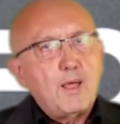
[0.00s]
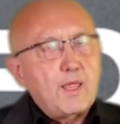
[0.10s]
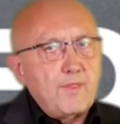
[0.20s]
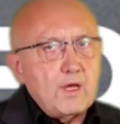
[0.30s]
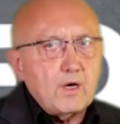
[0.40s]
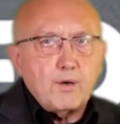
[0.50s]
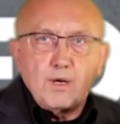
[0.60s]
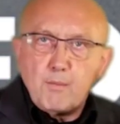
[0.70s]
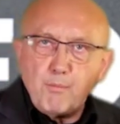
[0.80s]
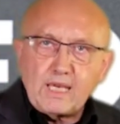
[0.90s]
there are
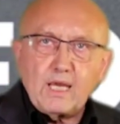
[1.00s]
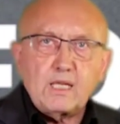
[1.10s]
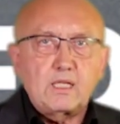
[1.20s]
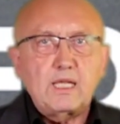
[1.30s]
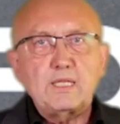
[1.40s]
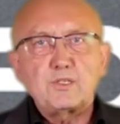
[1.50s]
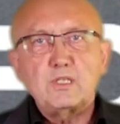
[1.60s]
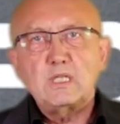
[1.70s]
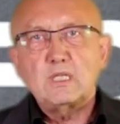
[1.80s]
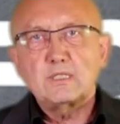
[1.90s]
mechanical
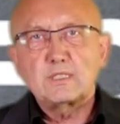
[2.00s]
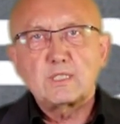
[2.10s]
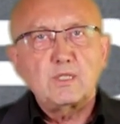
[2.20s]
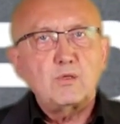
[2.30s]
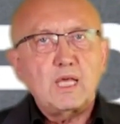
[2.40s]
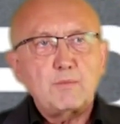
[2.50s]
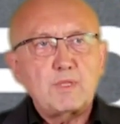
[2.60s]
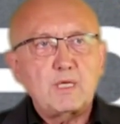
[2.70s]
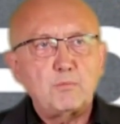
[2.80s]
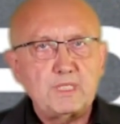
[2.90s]
engineers, you name it,
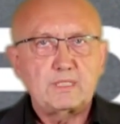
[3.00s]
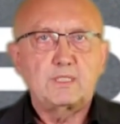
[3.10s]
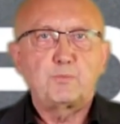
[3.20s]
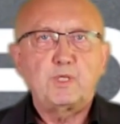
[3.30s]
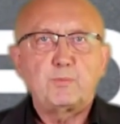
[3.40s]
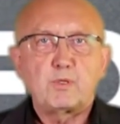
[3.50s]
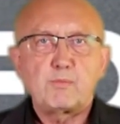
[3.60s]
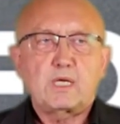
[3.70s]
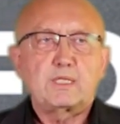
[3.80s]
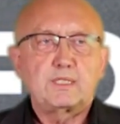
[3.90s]
there are business people,
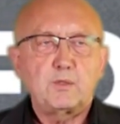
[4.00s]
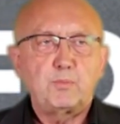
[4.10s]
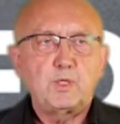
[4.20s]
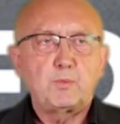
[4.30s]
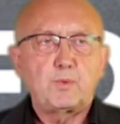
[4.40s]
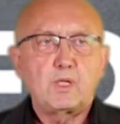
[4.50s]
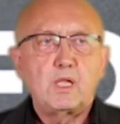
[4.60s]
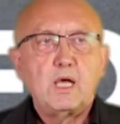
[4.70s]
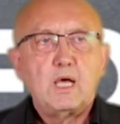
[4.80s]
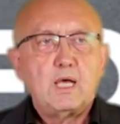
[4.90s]
marketing people,
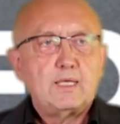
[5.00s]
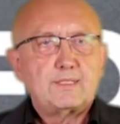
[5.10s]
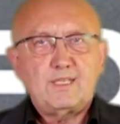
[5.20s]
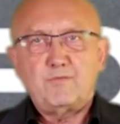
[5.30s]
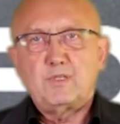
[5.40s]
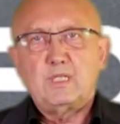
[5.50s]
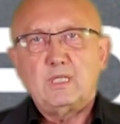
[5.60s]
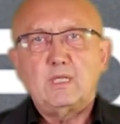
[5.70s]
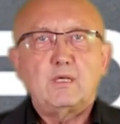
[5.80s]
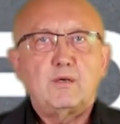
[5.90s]

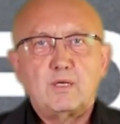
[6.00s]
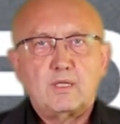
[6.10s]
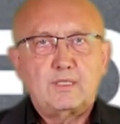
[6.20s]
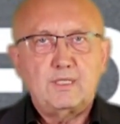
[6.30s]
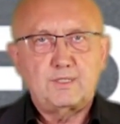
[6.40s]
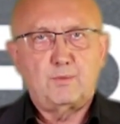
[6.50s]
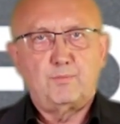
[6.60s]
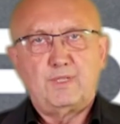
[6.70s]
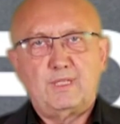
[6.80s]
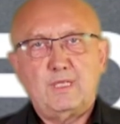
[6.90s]
70
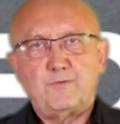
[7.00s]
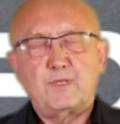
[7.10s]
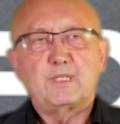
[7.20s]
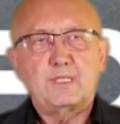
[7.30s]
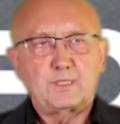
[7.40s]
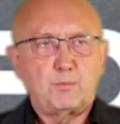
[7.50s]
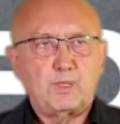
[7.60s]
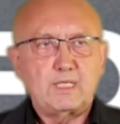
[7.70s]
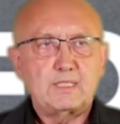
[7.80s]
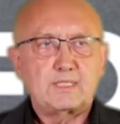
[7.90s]
different
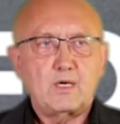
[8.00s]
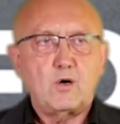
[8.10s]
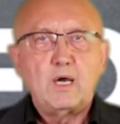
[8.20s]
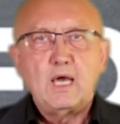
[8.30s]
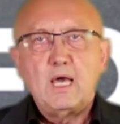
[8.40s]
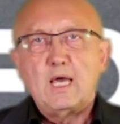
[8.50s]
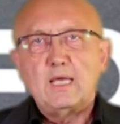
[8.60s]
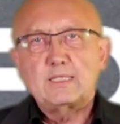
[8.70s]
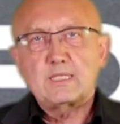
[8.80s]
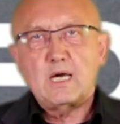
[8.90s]
disciplines. So
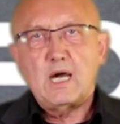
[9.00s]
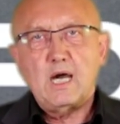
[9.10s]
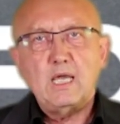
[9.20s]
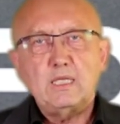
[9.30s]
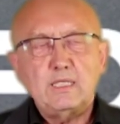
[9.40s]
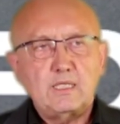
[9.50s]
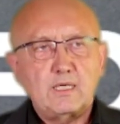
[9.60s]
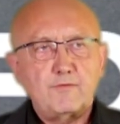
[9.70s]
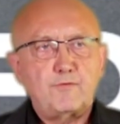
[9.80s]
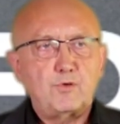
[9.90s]
it's a highly
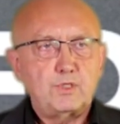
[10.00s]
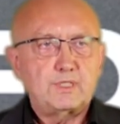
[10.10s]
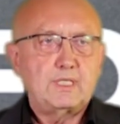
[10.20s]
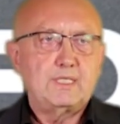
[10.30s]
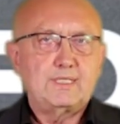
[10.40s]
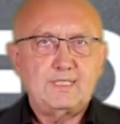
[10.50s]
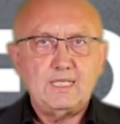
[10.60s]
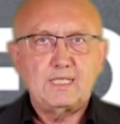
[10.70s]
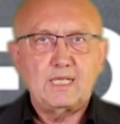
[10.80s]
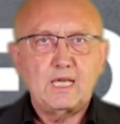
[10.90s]
diverse
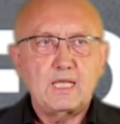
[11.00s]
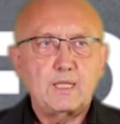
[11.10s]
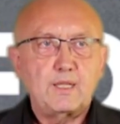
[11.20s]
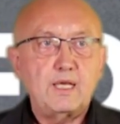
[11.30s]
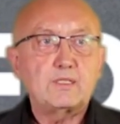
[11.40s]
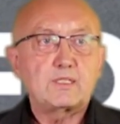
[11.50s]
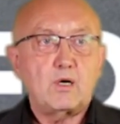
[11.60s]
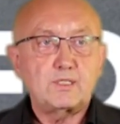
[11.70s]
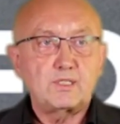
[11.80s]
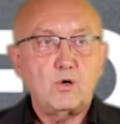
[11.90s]
setting, and there's
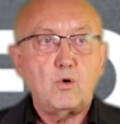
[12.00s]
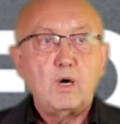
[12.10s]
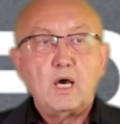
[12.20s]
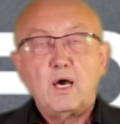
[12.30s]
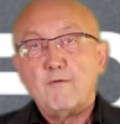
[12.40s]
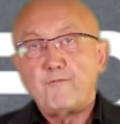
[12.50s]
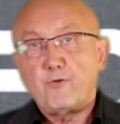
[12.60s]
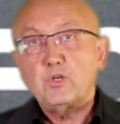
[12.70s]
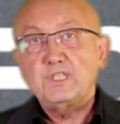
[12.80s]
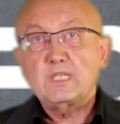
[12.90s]
also
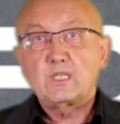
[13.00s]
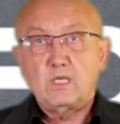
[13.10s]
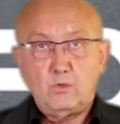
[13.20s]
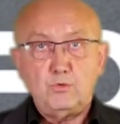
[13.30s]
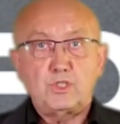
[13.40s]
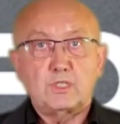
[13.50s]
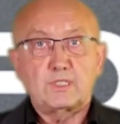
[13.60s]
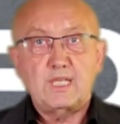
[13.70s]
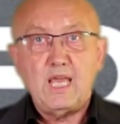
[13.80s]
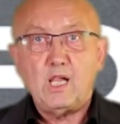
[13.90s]
40
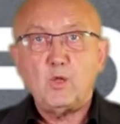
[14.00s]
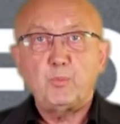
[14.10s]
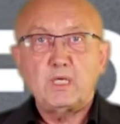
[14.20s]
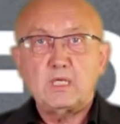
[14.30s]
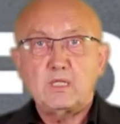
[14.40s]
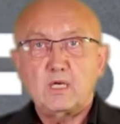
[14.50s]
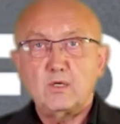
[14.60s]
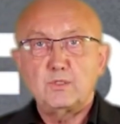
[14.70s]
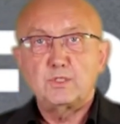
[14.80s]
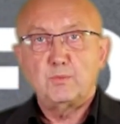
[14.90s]
coaches helping
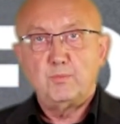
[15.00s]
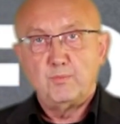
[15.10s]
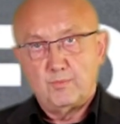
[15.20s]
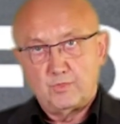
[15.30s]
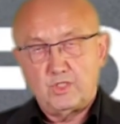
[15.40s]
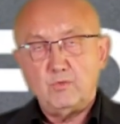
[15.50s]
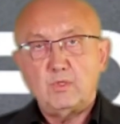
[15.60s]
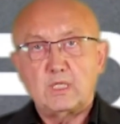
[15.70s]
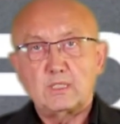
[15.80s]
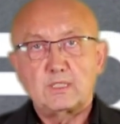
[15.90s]
those
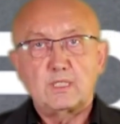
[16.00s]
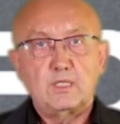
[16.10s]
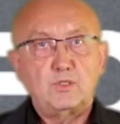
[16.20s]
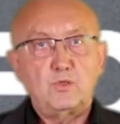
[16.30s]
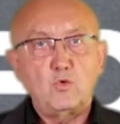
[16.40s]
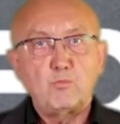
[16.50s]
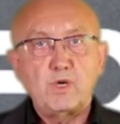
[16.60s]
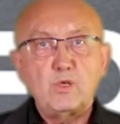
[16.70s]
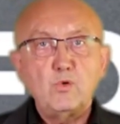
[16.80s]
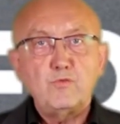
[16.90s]
students to
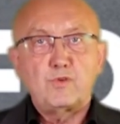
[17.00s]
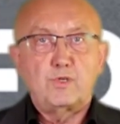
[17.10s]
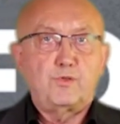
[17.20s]
maneuver